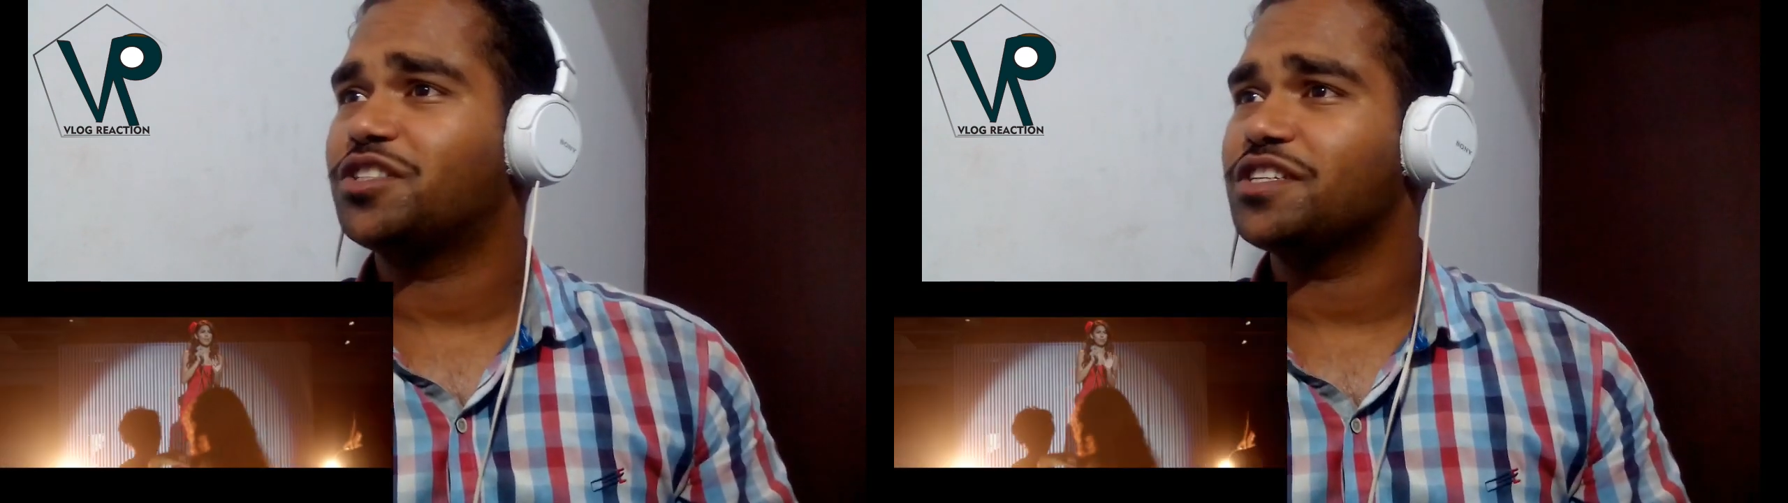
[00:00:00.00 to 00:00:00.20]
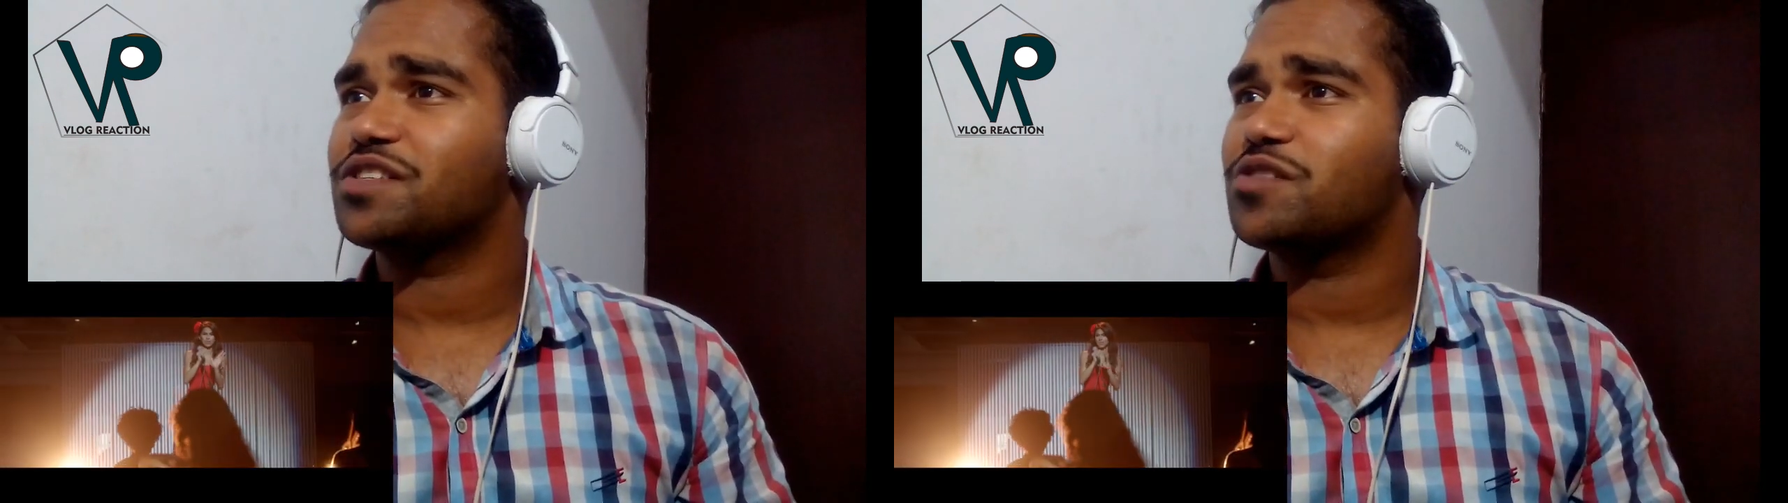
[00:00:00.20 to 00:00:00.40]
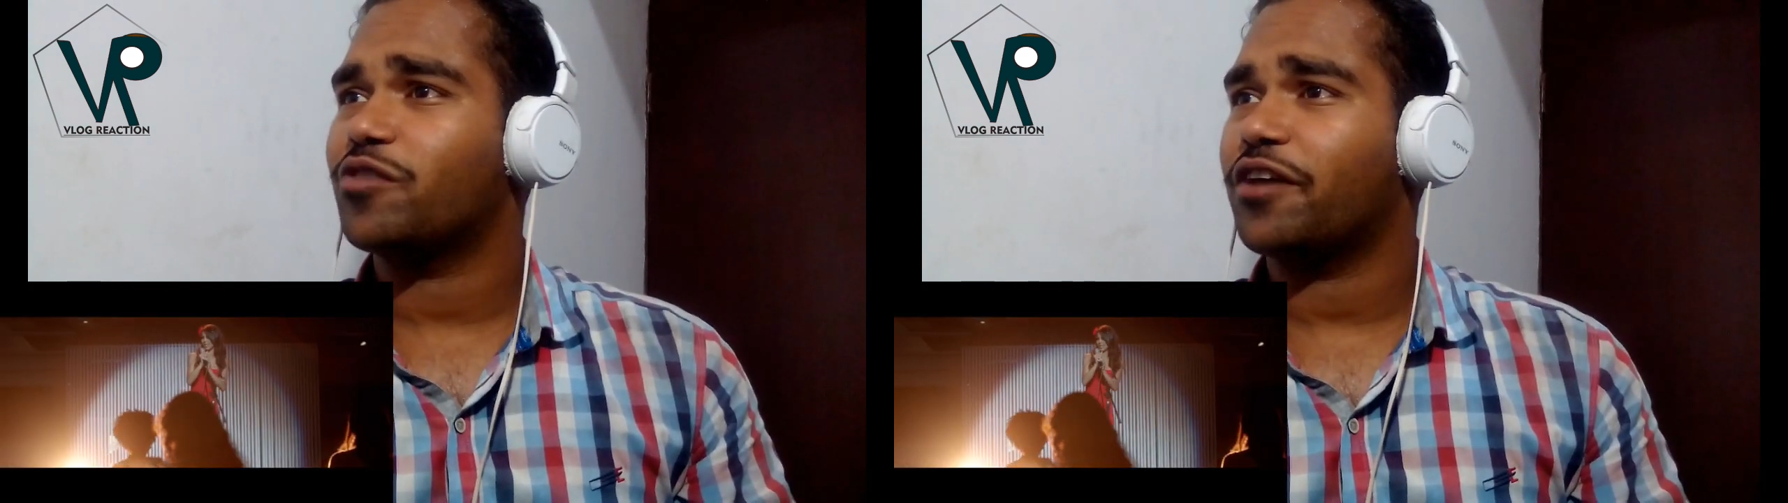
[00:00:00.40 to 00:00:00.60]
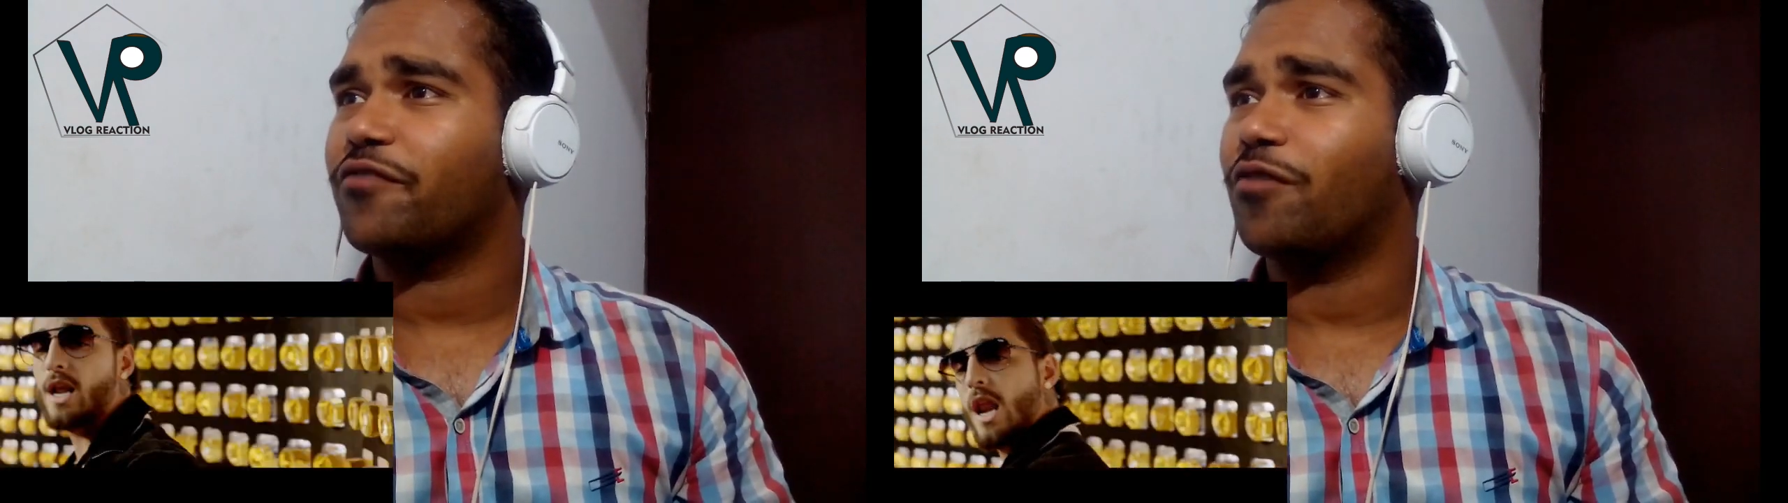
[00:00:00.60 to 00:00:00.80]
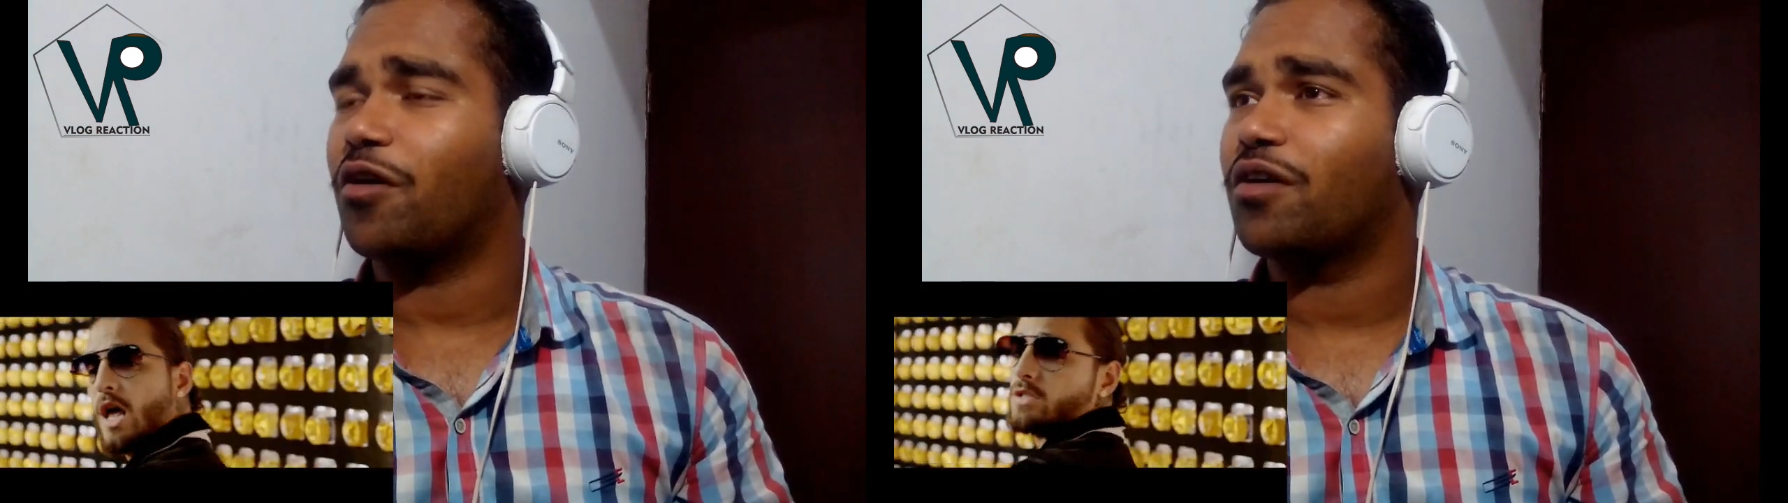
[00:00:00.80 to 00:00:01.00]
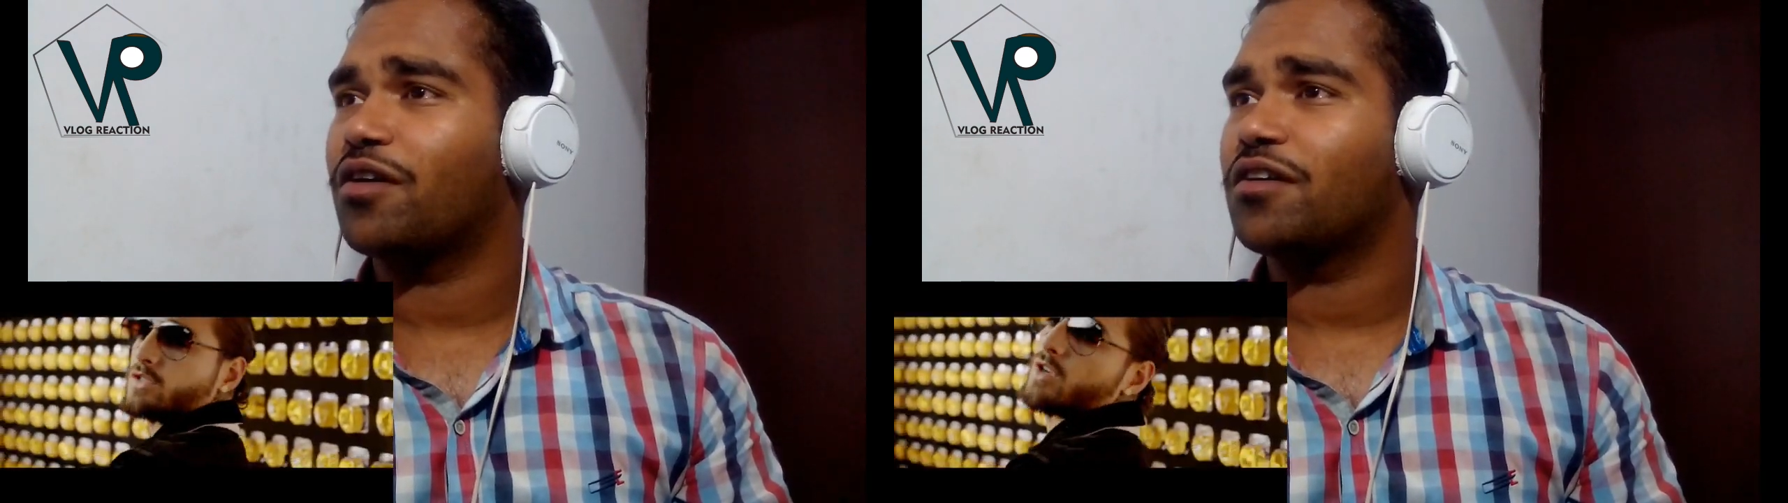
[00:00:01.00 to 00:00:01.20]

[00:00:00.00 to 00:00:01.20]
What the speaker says: she's looking for?